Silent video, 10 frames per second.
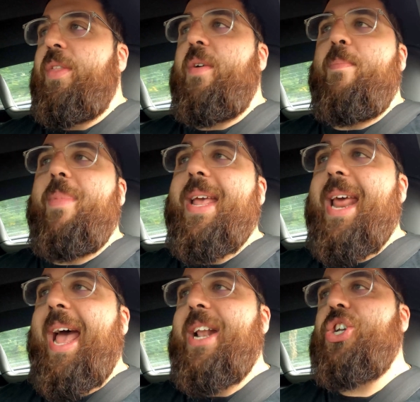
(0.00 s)
The
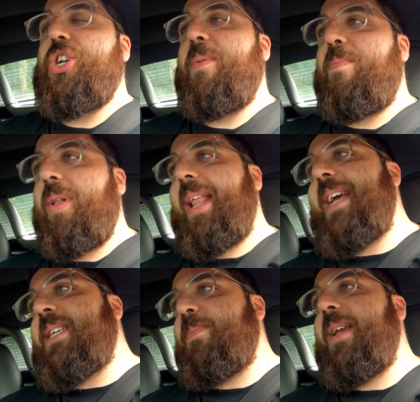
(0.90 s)
mid-engine
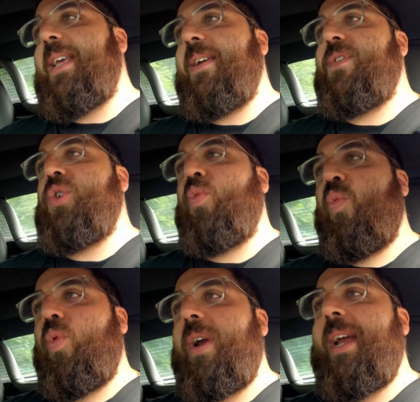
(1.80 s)
placement gives you
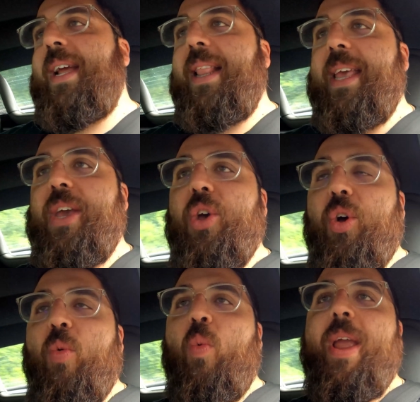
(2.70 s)
really
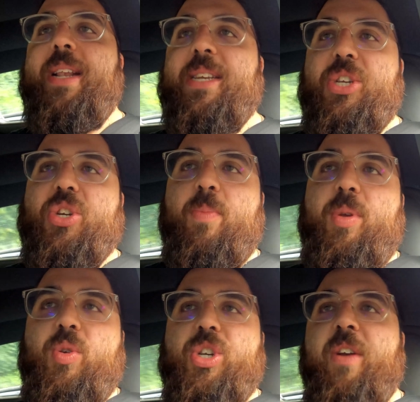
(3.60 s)
good weight
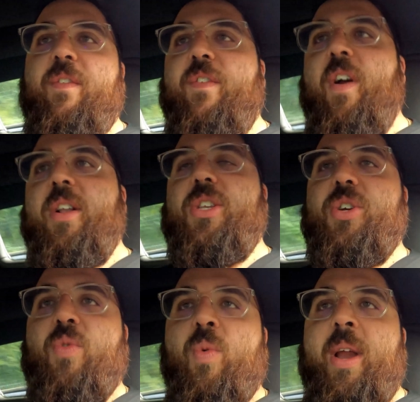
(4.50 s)
distribution front
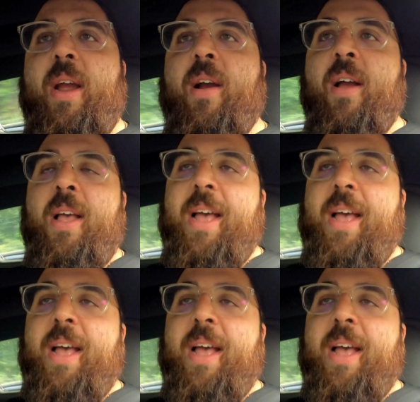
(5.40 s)
to rear,